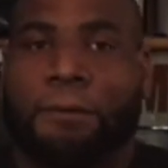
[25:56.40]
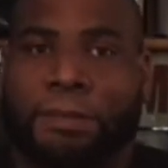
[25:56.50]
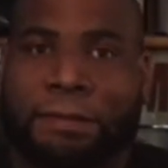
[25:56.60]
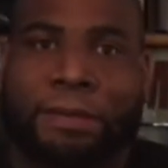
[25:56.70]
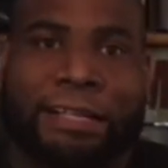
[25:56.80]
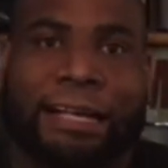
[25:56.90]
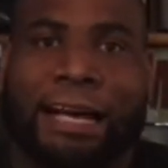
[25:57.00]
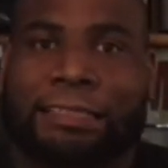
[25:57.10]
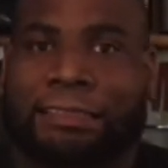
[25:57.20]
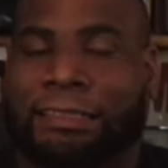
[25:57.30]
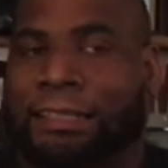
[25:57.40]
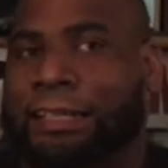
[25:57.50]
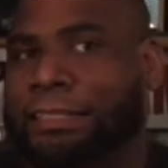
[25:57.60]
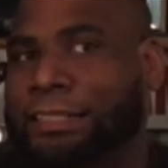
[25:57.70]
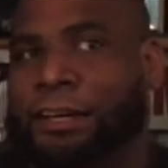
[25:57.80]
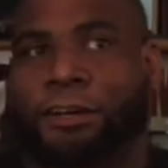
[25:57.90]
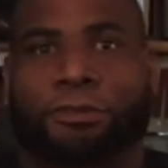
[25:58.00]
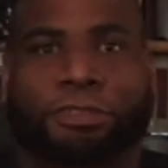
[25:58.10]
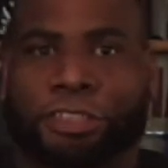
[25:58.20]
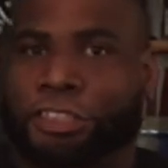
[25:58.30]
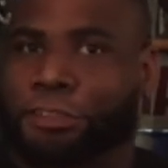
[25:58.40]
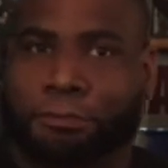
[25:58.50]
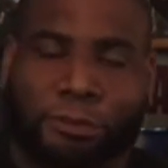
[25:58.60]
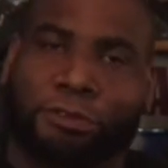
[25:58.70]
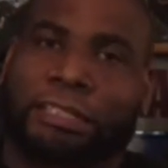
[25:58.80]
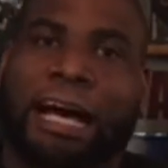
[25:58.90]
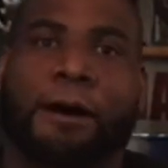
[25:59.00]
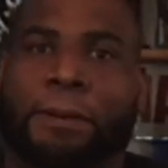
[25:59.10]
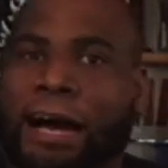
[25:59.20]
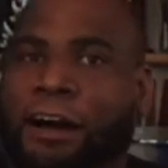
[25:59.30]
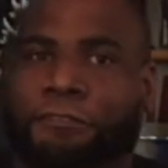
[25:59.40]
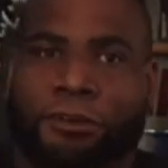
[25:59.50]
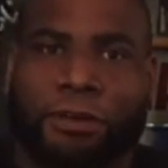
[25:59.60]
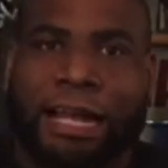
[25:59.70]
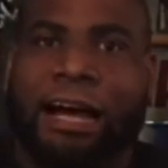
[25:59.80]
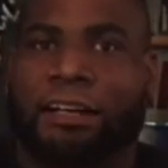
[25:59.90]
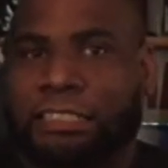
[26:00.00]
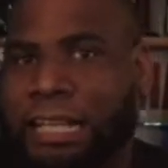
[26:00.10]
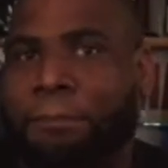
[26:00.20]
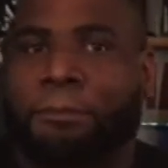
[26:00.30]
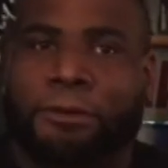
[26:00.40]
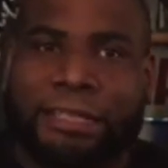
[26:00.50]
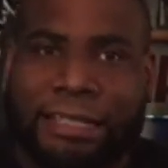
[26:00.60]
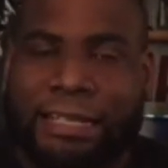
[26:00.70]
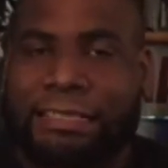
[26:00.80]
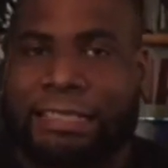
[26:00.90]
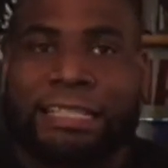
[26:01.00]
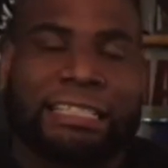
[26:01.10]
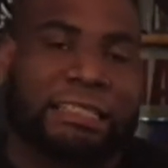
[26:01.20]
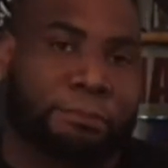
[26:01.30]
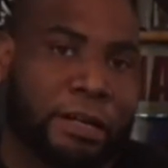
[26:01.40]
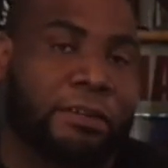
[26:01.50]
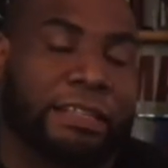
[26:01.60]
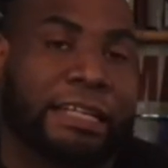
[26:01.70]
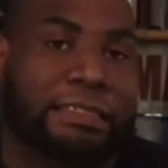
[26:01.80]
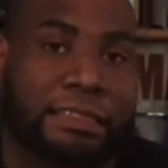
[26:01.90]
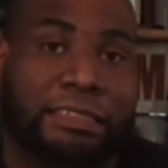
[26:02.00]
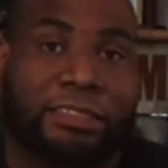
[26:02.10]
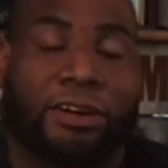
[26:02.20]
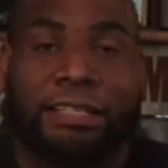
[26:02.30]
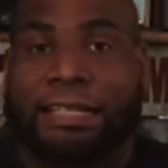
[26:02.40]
But then Mechagodzilla, you know, just proves how powerful and how unstoppable he is. And he gets the better of King Caesar.